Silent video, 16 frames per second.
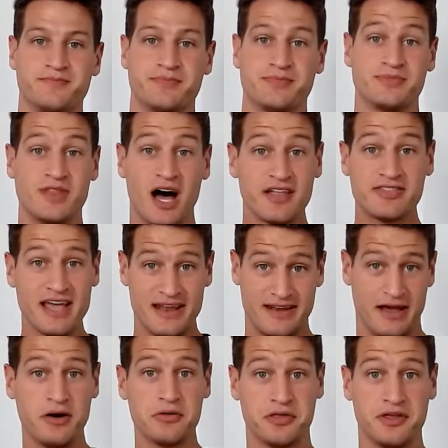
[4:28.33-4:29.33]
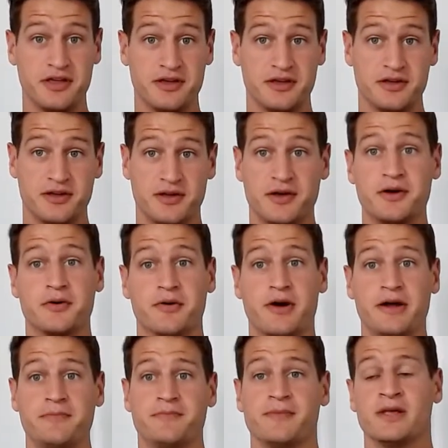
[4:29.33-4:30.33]
Not that healthy,
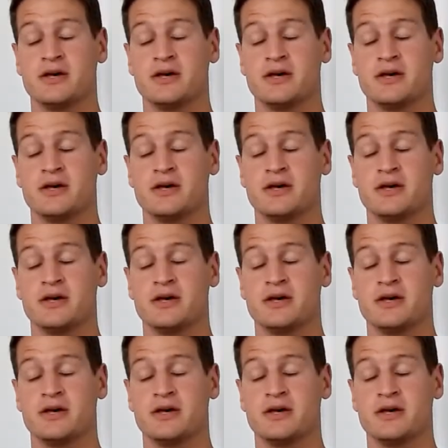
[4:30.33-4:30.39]
right?